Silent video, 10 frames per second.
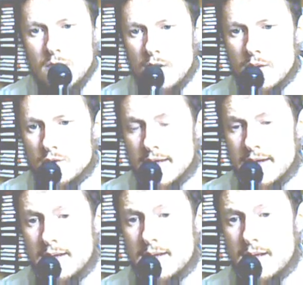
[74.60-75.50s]
It was the
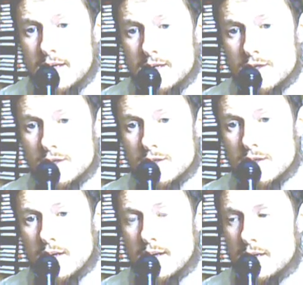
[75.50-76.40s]
end days,
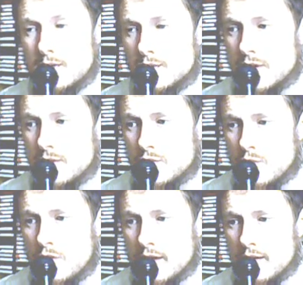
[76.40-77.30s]
and I was
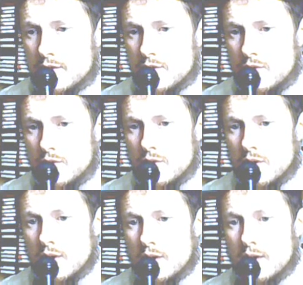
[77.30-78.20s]
walking through
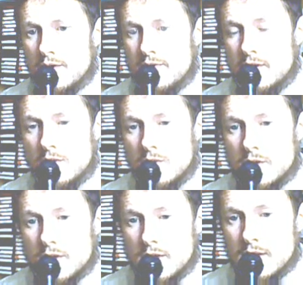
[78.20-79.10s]
a
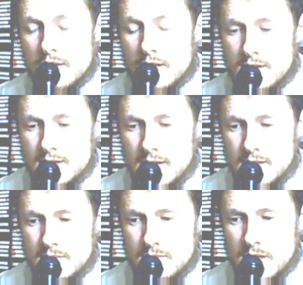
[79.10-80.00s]
field, and
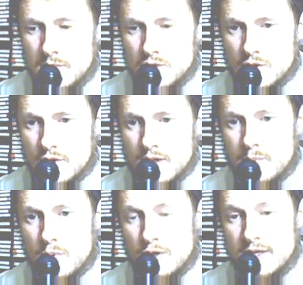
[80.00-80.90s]
I was looking
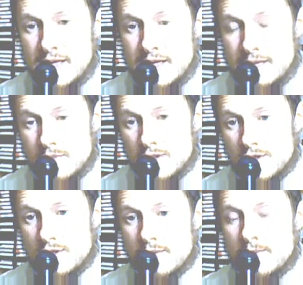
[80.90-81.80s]
upon
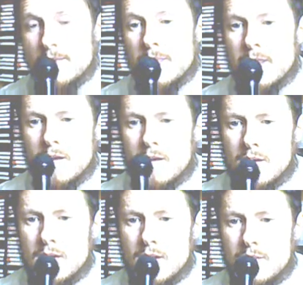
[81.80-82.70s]
names
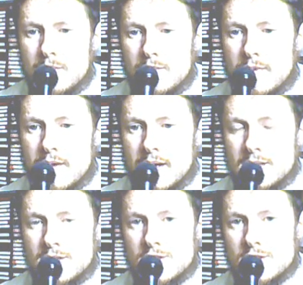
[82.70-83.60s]

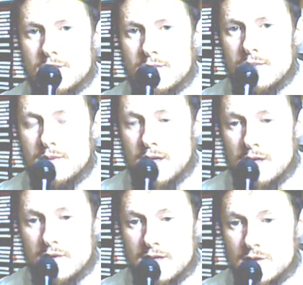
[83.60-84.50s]
that
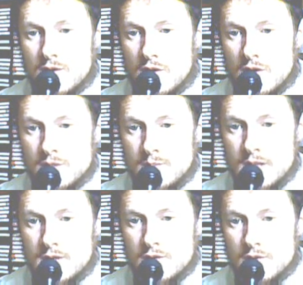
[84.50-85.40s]
Yahweh had caused
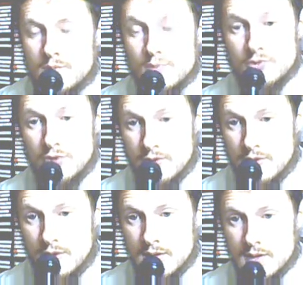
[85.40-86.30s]
me to
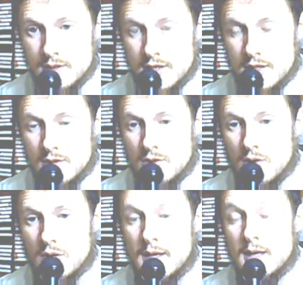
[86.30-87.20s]
prune certain
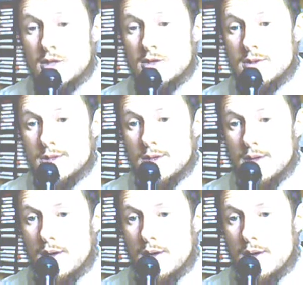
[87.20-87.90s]
congregations